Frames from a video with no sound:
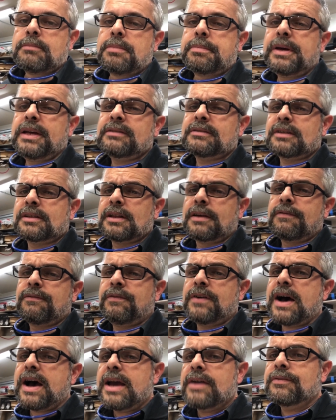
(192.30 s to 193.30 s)
Basically,
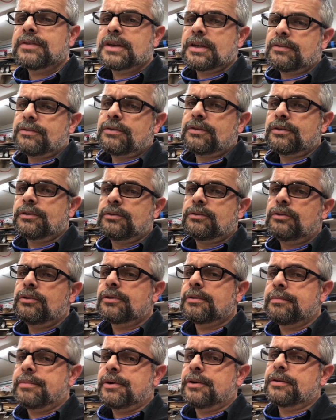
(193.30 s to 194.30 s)
five gives you two
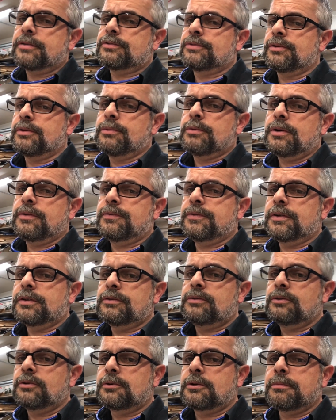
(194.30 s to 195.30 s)
components for the woofer,
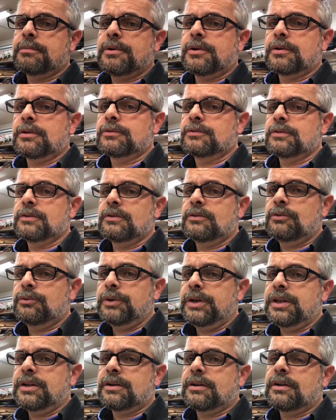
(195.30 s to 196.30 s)
two components for the
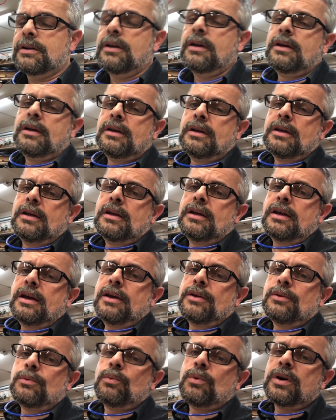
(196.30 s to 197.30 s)
tweeter,
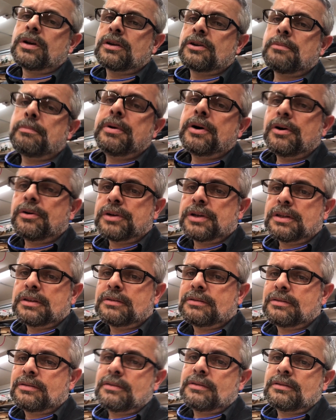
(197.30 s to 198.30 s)
and one
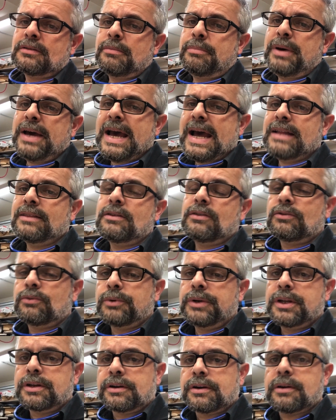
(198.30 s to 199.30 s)
component to pad the
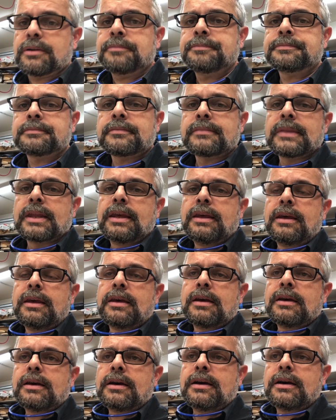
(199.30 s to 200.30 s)
tweeter.
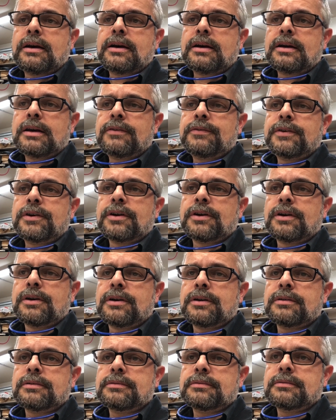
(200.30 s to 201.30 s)
Uh, if
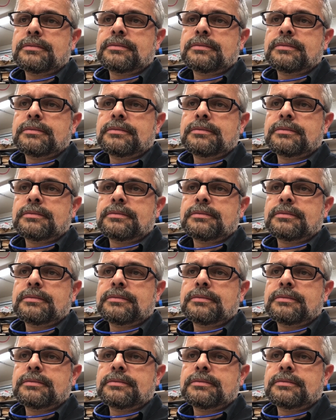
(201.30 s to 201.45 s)
you're